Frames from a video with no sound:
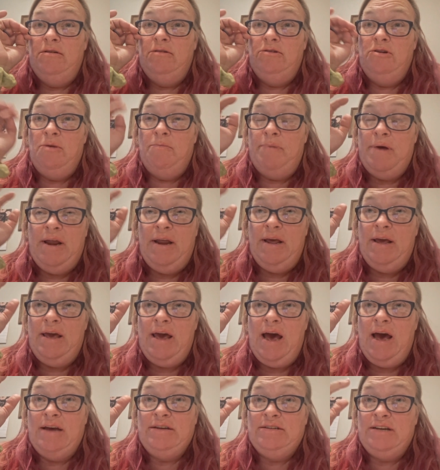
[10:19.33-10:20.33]
No petty
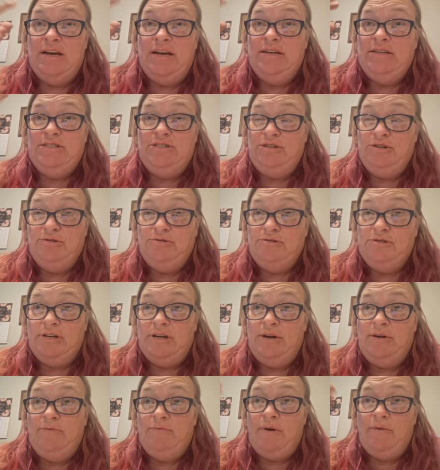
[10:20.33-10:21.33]
cash. That is
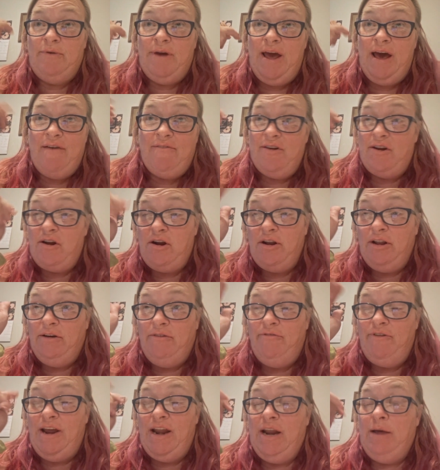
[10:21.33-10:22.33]
usually what we have in our little
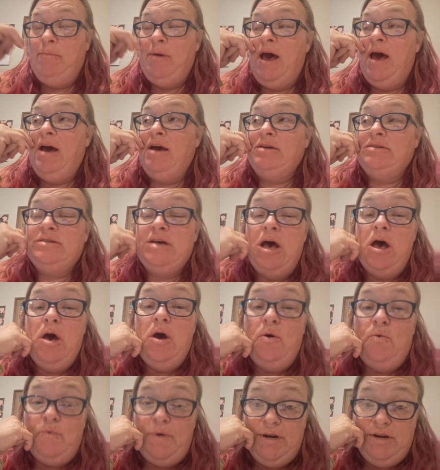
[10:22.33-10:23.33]
fanny packs.
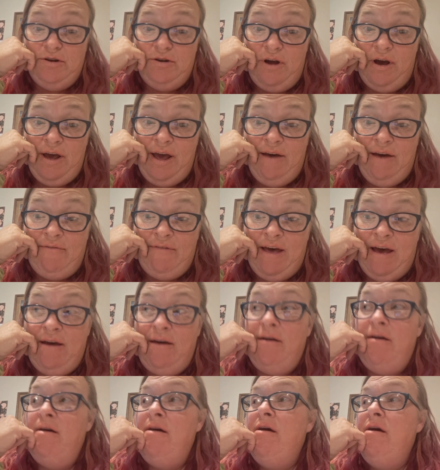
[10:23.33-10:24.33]
We do not have that.
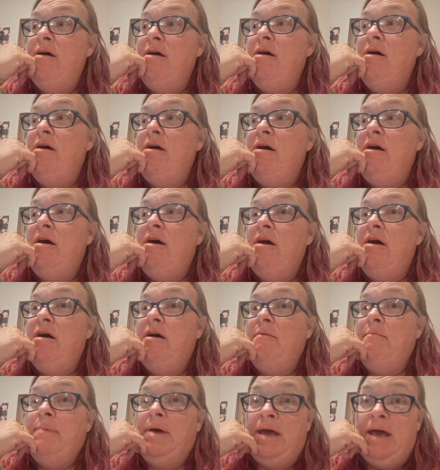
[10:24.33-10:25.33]

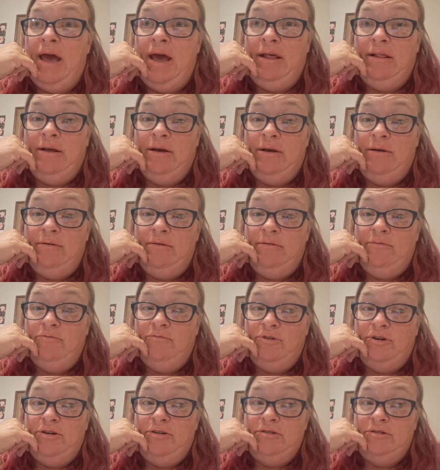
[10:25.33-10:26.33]
Michaela
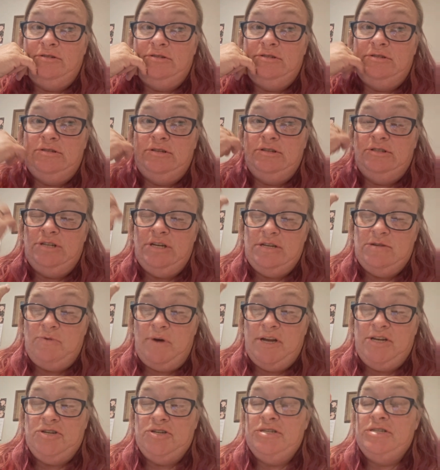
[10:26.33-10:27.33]
works, she's a
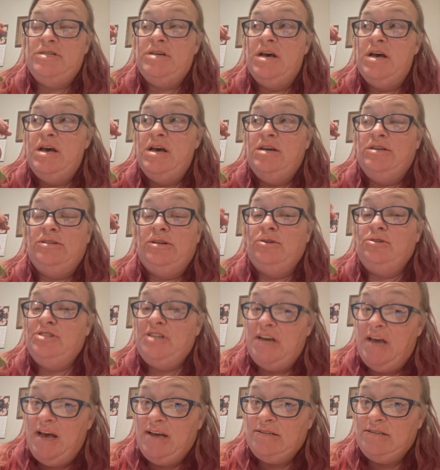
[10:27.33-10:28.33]
waitress, so
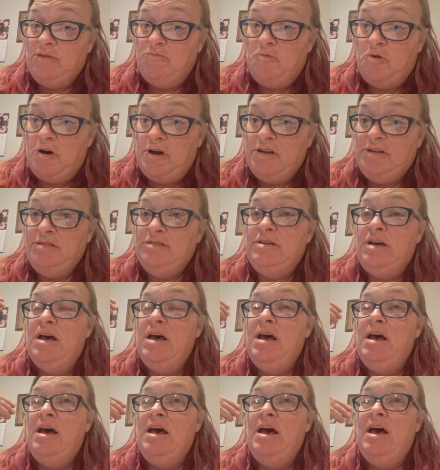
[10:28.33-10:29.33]
she has some ones,
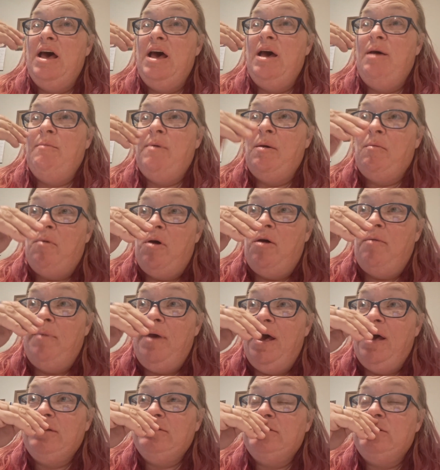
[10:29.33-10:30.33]
and my mom
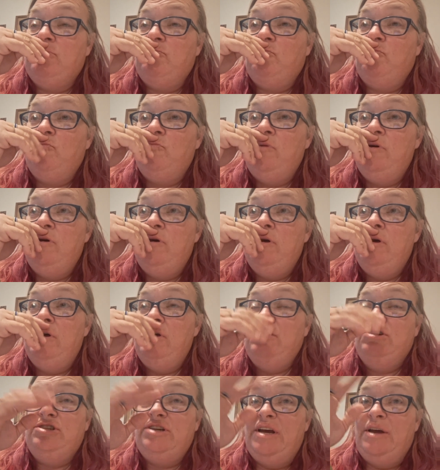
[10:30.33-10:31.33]
has some.
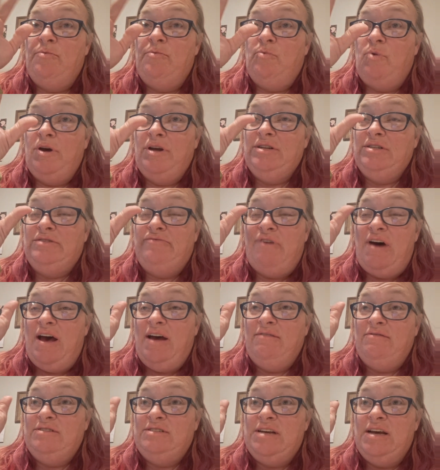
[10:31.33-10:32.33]
She had ones,
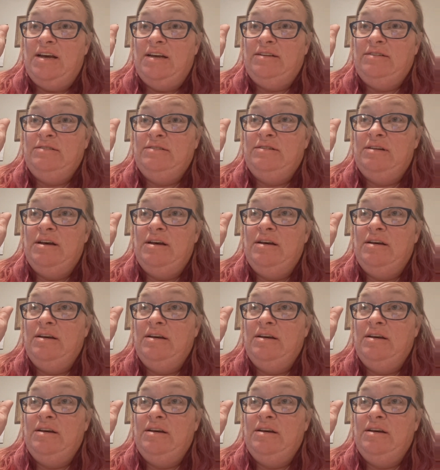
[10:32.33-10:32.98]
fives, tens.